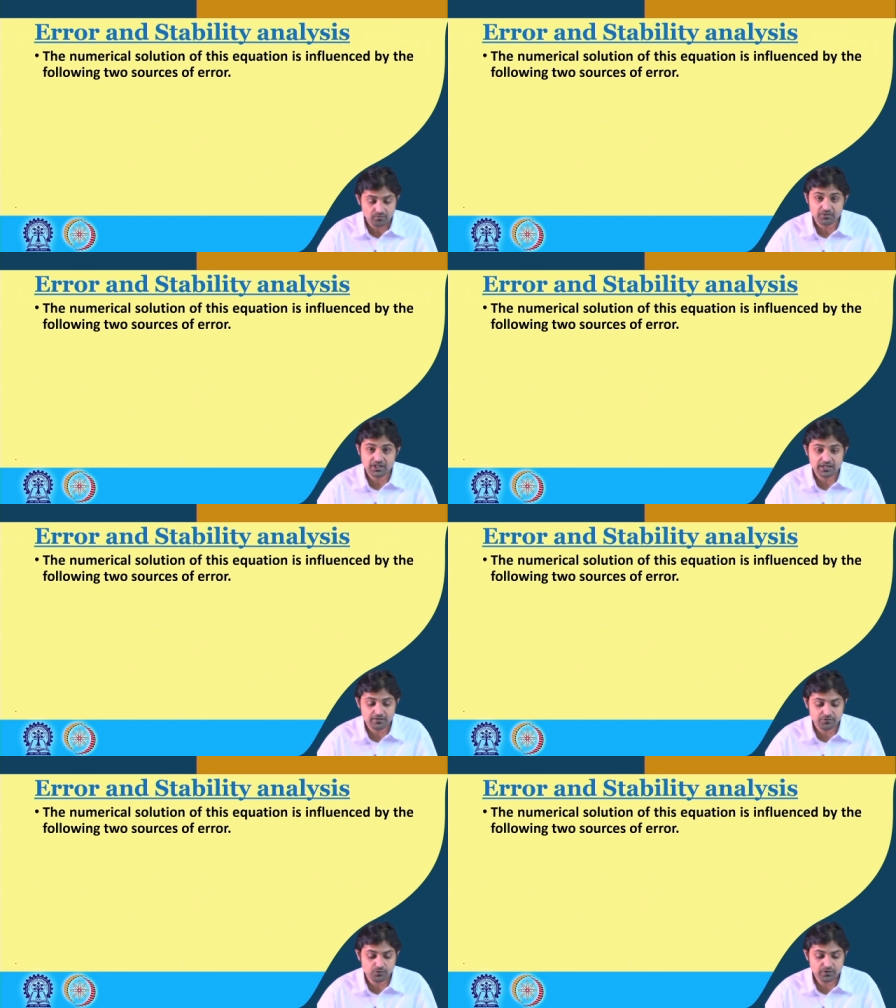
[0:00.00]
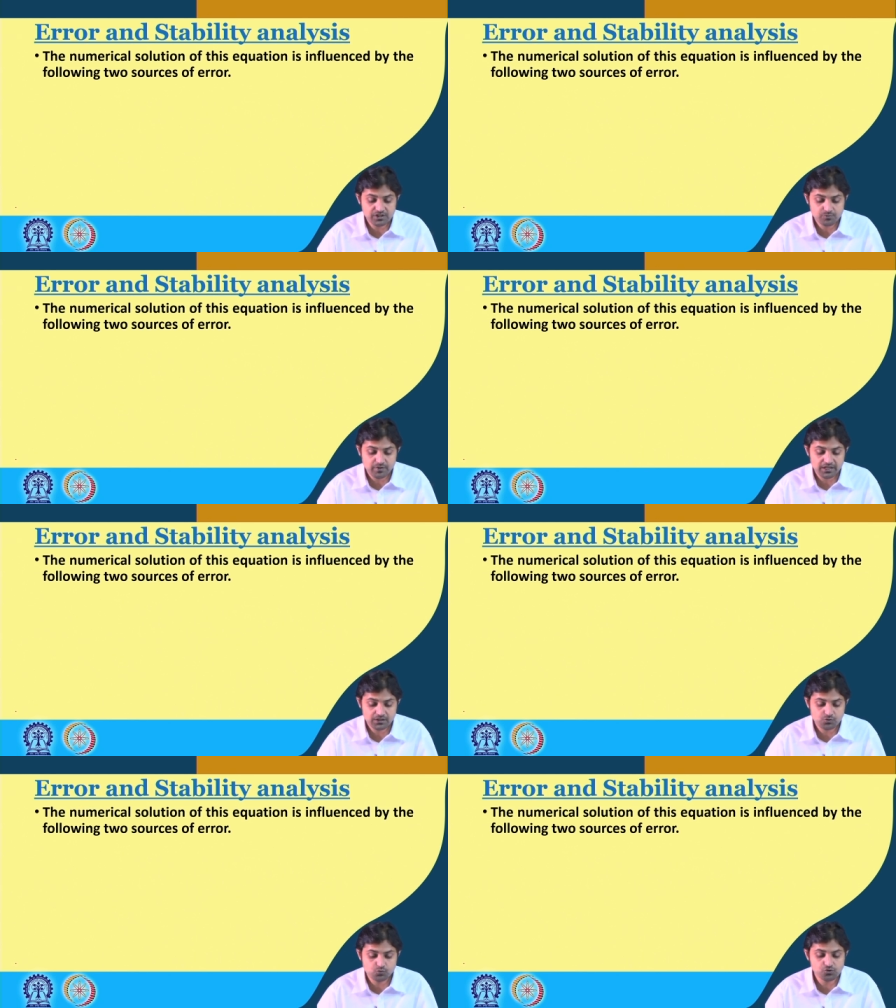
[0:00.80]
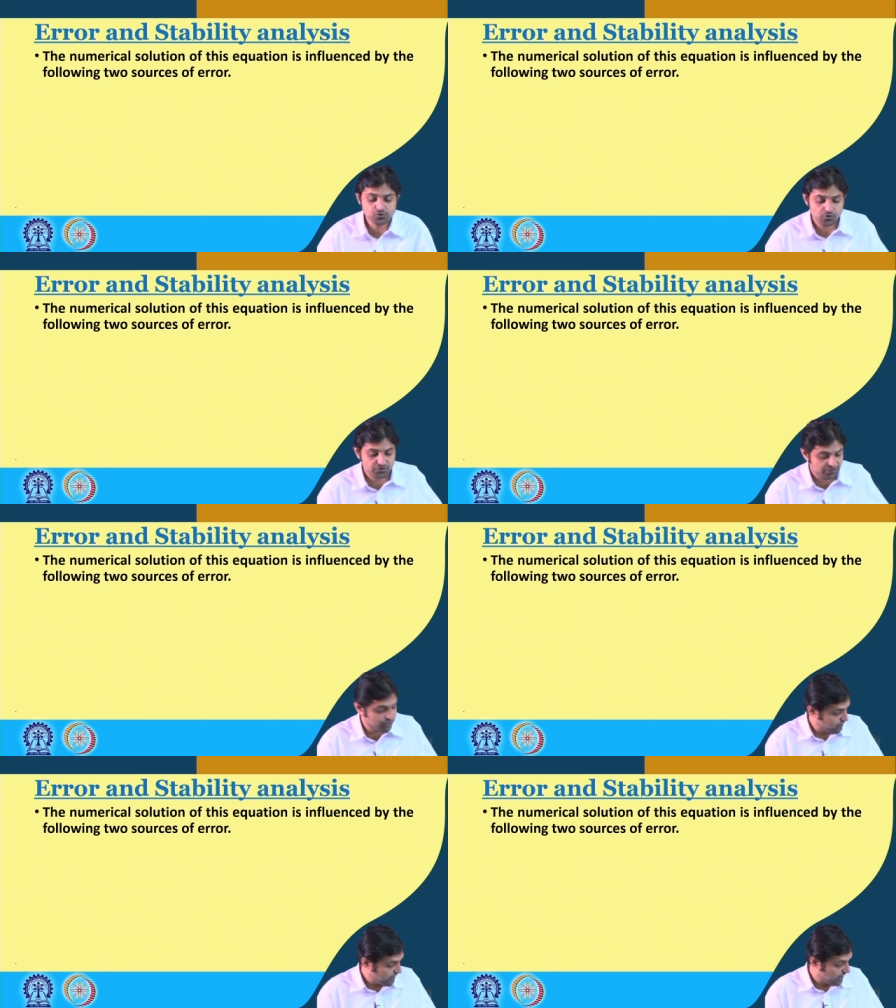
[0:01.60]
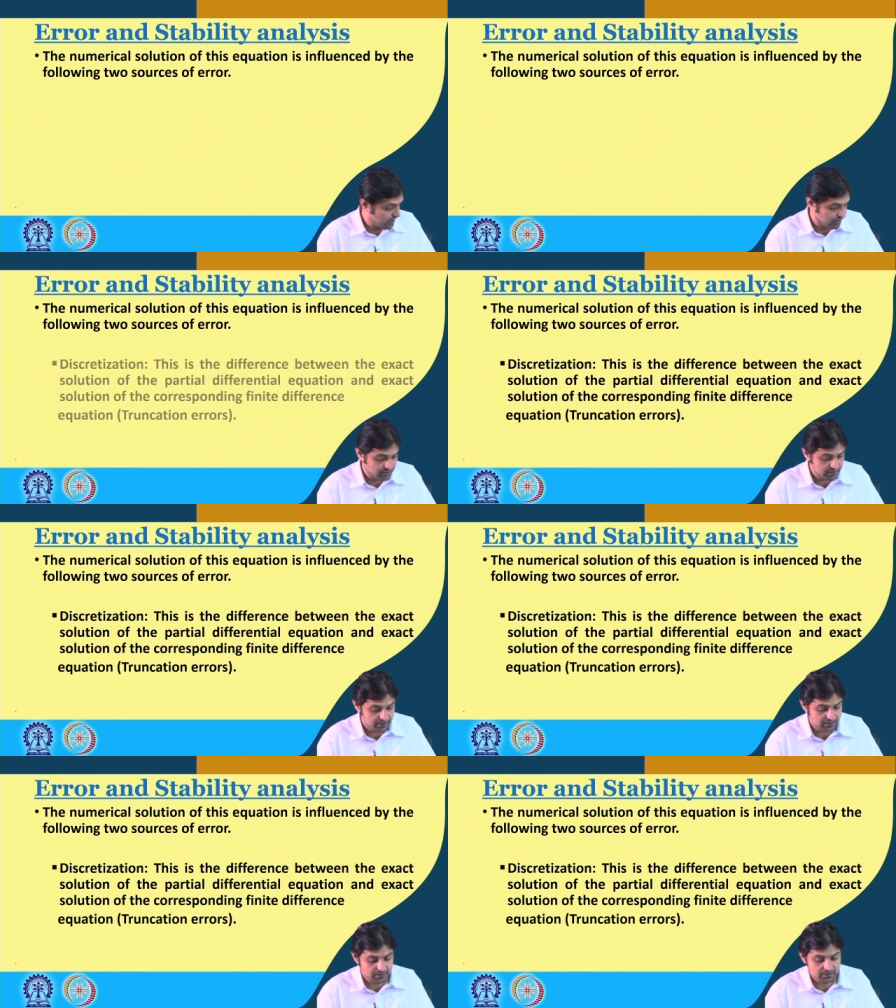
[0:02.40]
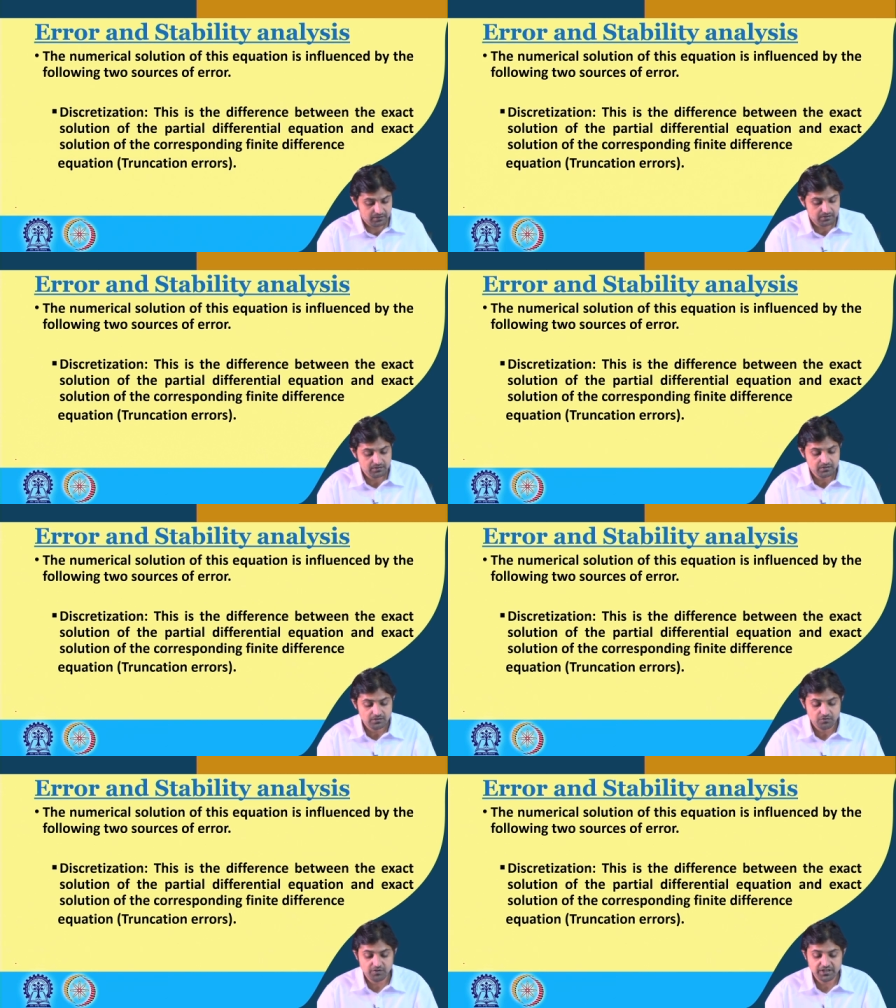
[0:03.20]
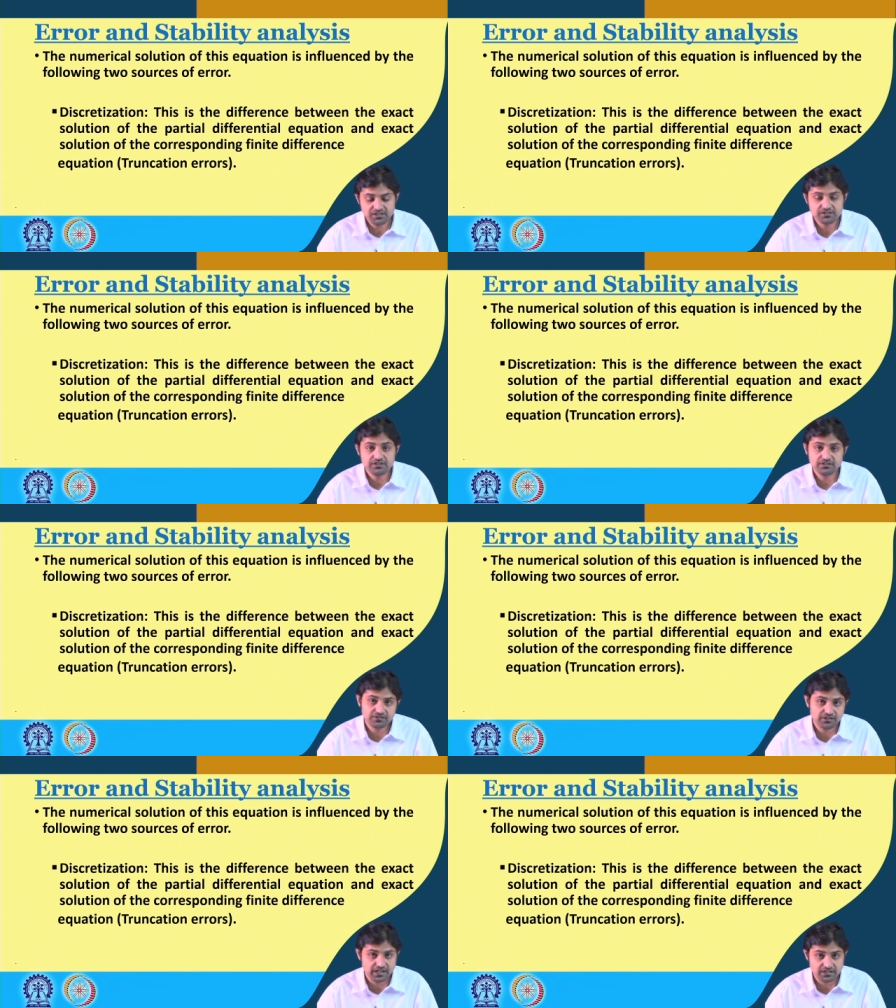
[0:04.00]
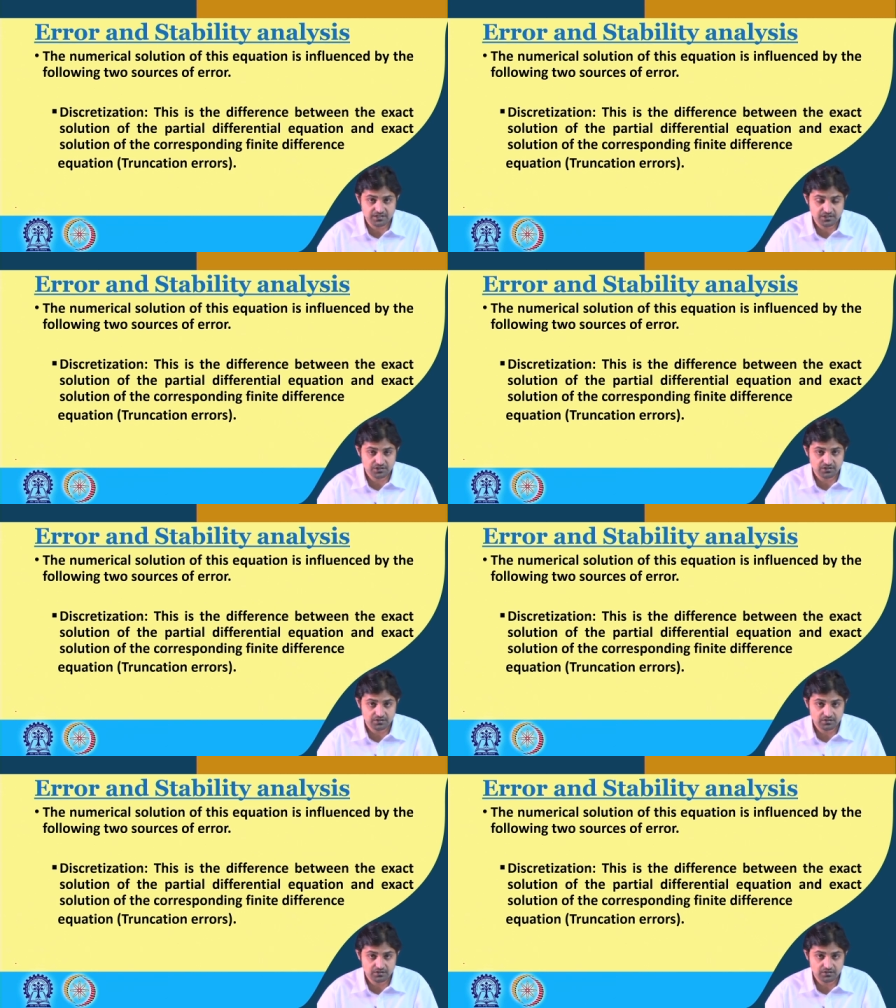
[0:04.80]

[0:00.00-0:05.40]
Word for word: they are influenced by two sources of error one is the discretization